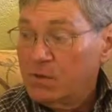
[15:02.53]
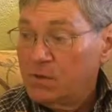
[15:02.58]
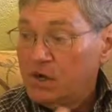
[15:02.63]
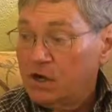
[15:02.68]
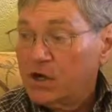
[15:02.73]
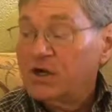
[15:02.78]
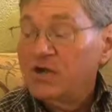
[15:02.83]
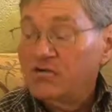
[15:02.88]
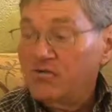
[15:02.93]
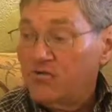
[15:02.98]

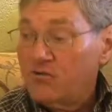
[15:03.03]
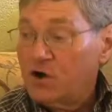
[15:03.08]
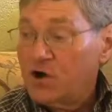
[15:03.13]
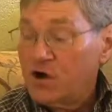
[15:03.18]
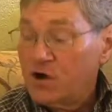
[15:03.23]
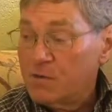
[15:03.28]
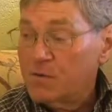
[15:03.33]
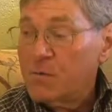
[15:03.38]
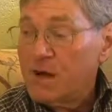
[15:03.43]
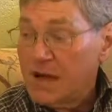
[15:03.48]
American
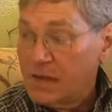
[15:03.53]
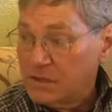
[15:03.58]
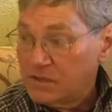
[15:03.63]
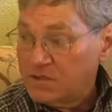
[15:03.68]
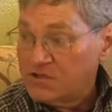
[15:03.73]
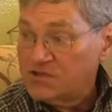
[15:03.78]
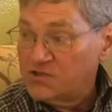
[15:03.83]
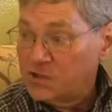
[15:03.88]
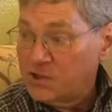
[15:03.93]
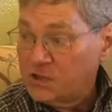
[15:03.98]
foreign
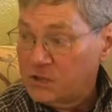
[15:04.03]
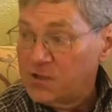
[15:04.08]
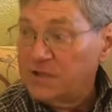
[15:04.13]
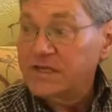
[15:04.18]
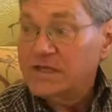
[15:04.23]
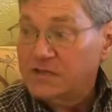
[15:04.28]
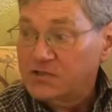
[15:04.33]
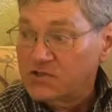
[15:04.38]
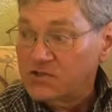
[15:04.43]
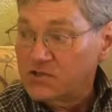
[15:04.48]
policy
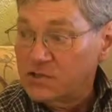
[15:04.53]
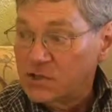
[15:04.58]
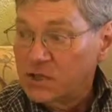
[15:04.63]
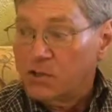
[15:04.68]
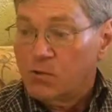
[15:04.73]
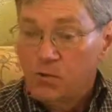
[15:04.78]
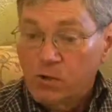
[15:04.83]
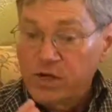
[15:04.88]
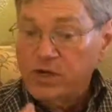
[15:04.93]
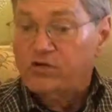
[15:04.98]
elites.
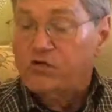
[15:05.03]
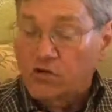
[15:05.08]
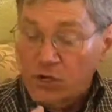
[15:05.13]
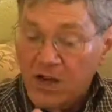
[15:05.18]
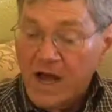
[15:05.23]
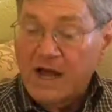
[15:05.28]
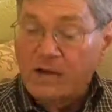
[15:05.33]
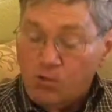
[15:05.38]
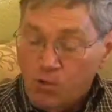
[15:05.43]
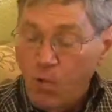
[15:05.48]
We do
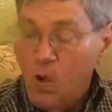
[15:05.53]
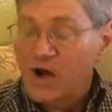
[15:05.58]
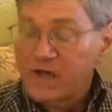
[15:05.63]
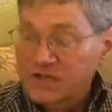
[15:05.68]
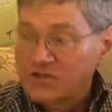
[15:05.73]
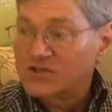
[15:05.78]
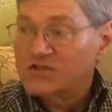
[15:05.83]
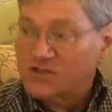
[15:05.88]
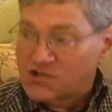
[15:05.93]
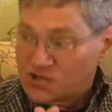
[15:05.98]
not
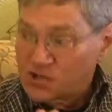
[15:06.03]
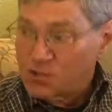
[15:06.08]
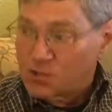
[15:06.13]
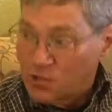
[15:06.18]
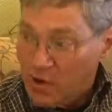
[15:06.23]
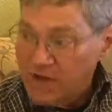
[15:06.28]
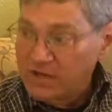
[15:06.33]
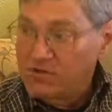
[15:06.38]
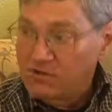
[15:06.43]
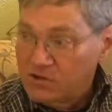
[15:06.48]
want to
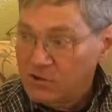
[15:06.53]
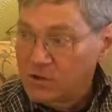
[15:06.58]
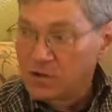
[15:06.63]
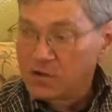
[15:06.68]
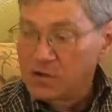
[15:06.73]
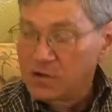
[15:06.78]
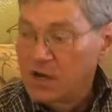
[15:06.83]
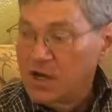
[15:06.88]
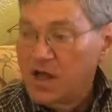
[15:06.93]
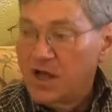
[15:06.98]

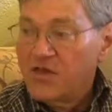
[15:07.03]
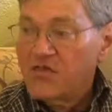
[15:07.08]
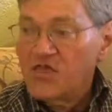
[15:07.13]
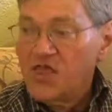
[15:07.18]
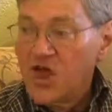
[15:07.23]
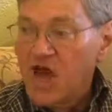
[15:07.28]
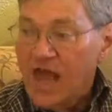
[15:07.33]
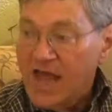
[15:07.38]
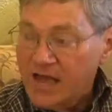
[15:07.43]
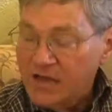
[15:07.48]
surrender
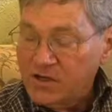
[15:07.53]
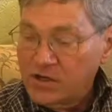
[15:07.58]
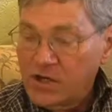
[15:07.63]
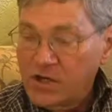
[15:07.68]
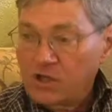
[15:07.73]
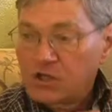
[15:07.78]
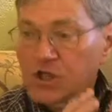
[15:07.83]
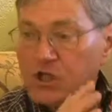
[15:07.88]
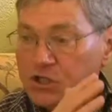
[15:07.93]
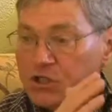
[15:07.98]
that
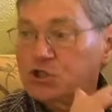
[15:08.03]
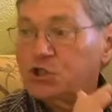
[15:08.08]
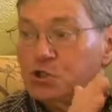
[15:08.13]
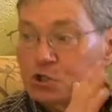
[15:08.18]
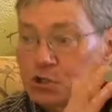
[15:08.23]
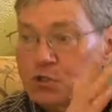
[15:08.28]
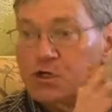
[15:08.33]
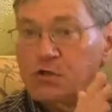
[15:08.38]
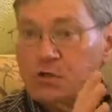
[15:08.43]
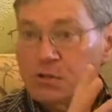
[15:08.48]

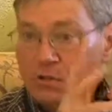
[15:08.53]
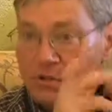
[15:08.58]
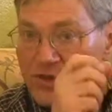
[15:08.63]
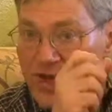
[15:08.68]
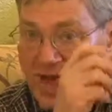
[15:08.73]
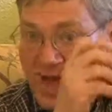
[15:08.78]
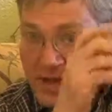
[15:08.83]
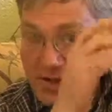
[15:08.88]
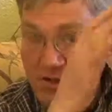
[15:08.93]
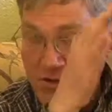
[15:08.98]
control,
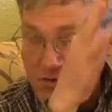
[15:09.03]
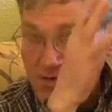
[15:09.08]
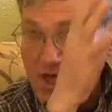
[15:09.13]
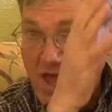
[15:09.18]
the